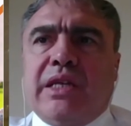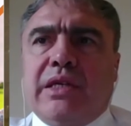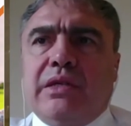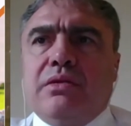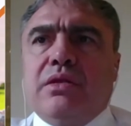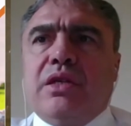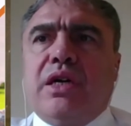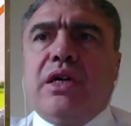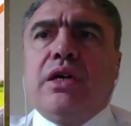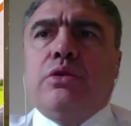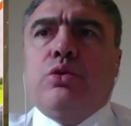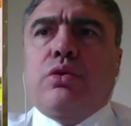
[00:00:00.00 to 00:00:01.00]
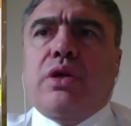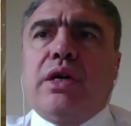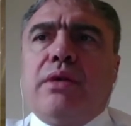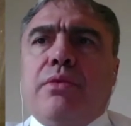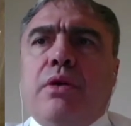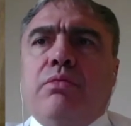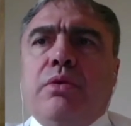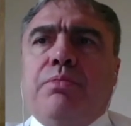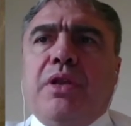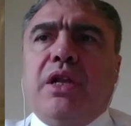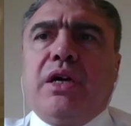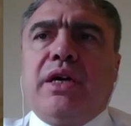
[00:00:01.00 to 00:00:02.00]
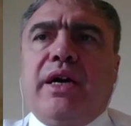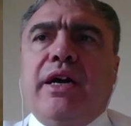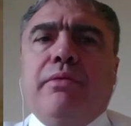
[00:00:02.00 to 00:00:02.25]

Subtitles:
window or a door